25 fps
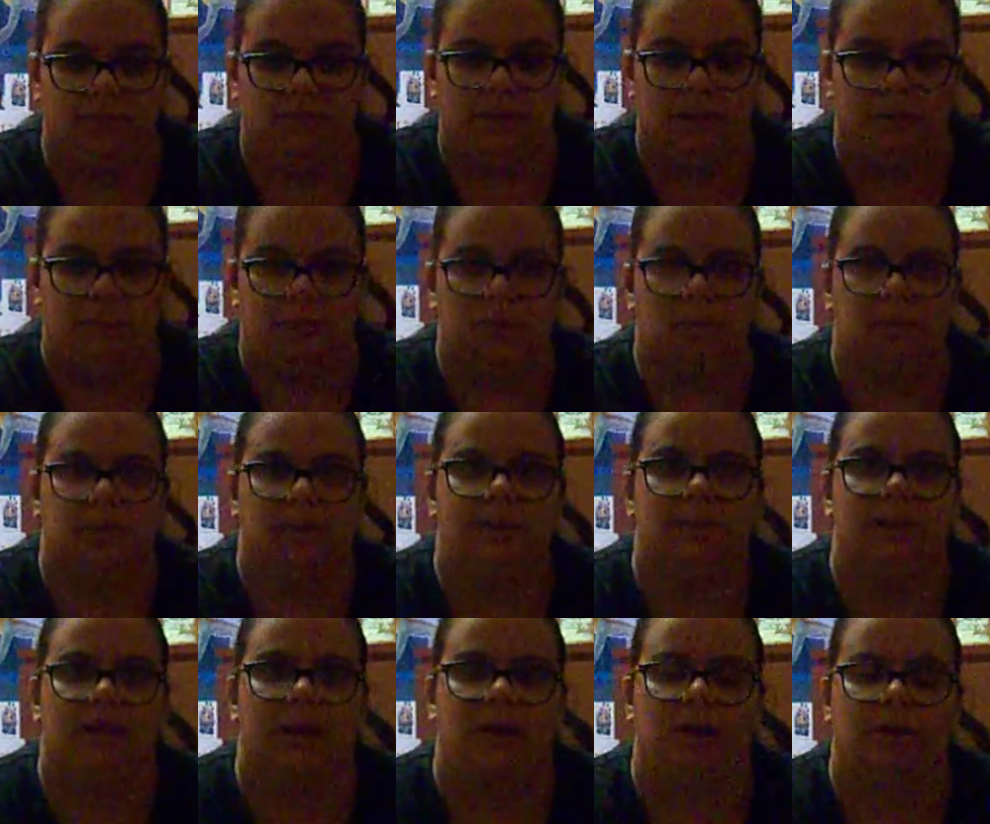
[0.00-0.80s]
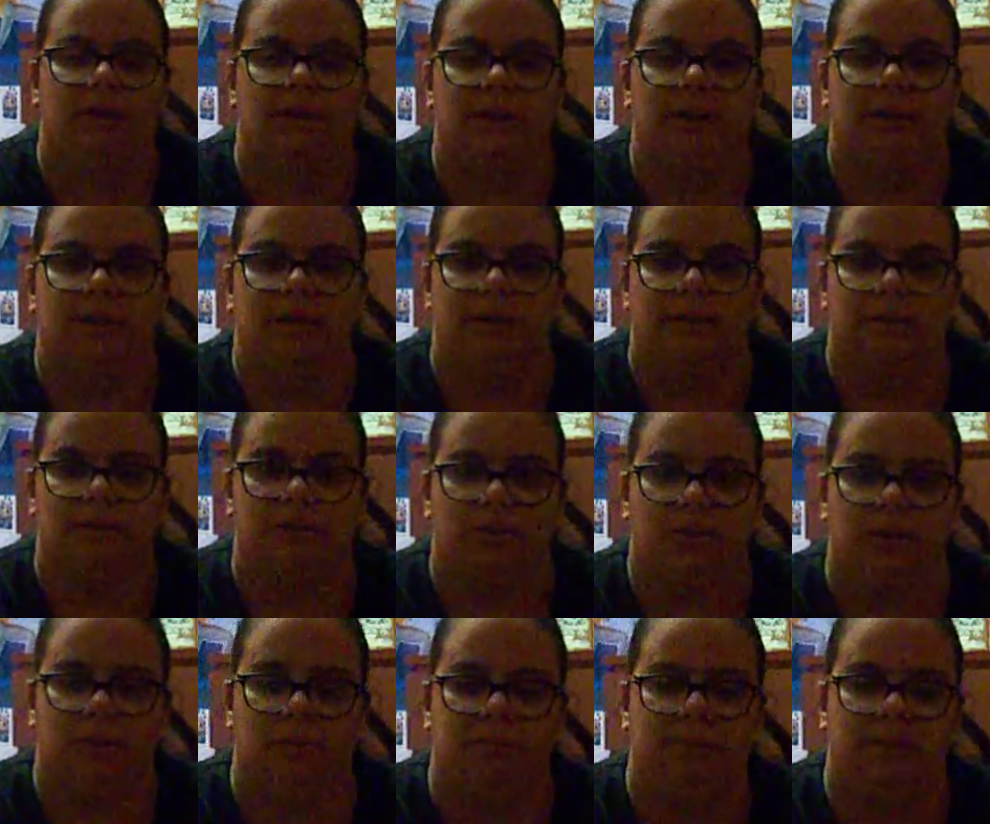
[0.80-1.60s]
that was really scary and
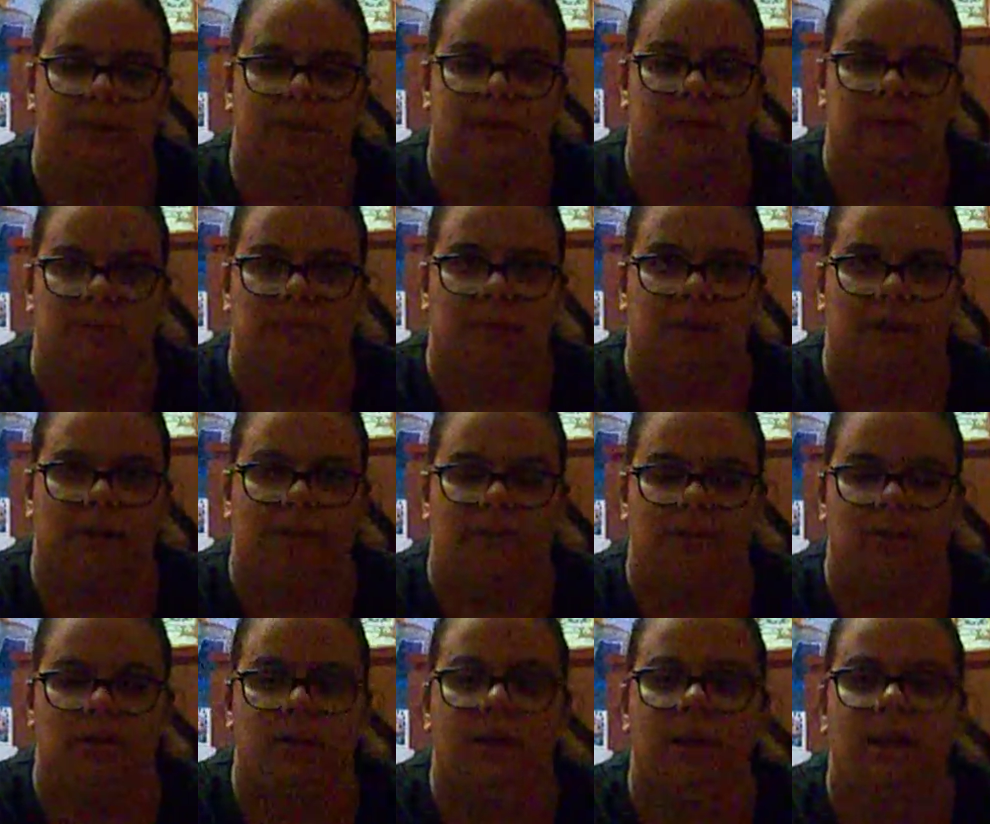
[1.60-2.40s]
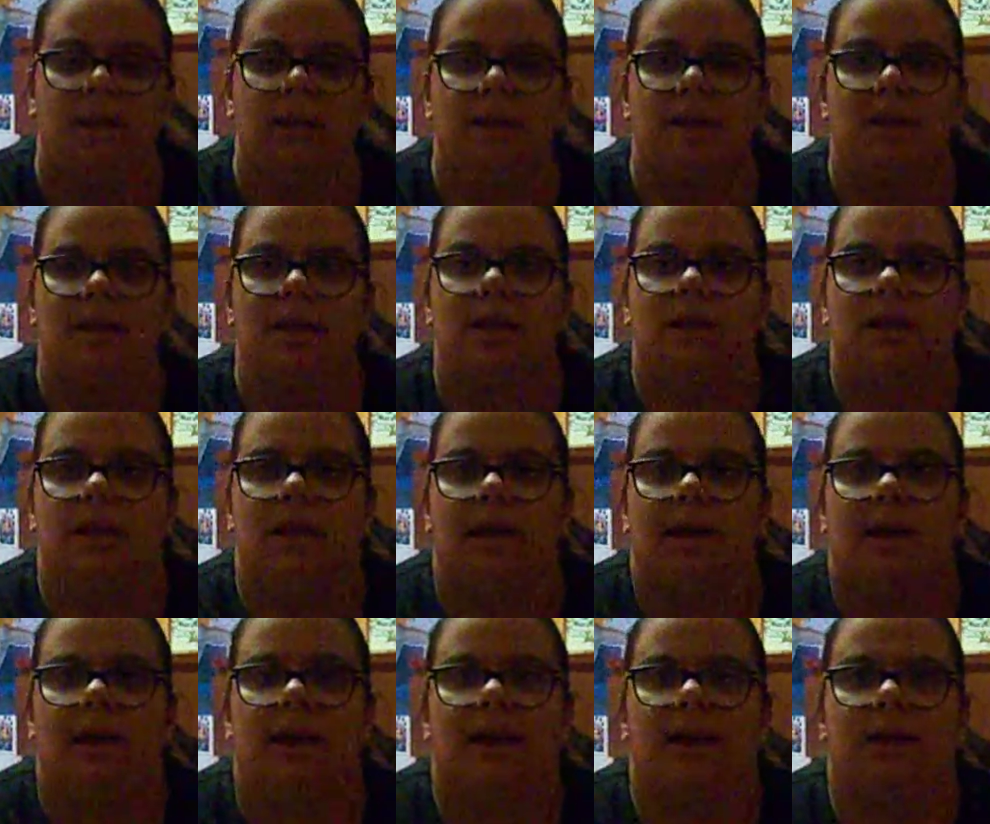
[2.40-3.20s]
creepy and whatever.
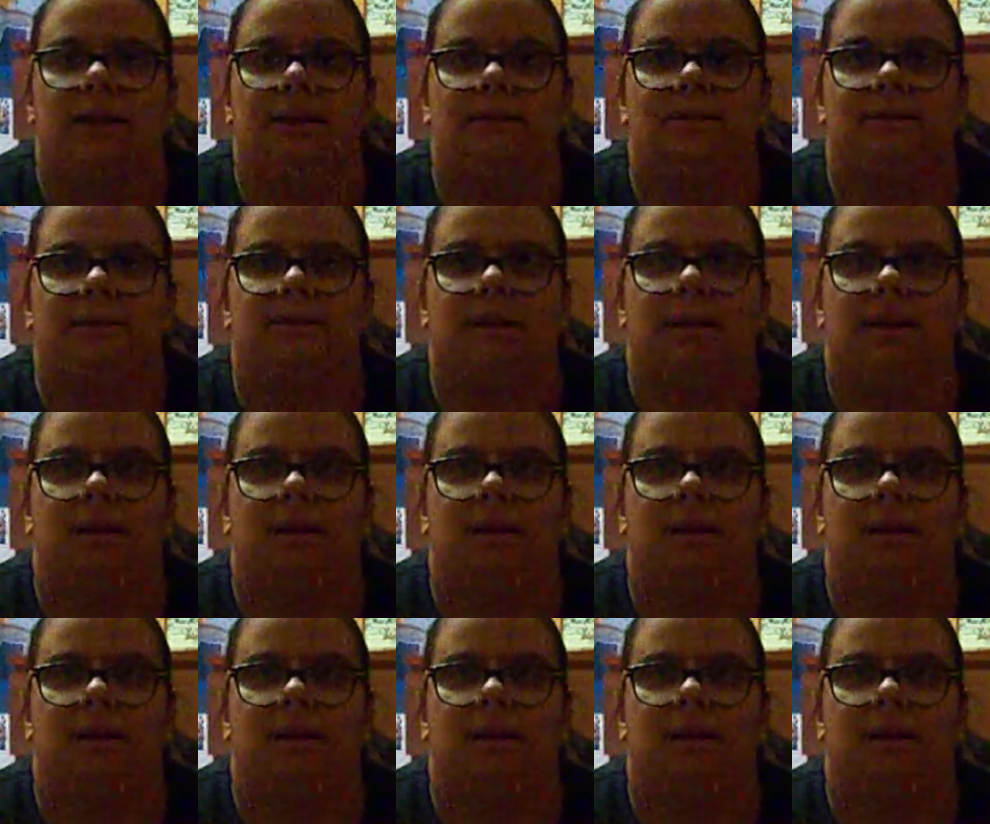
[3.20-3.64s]
And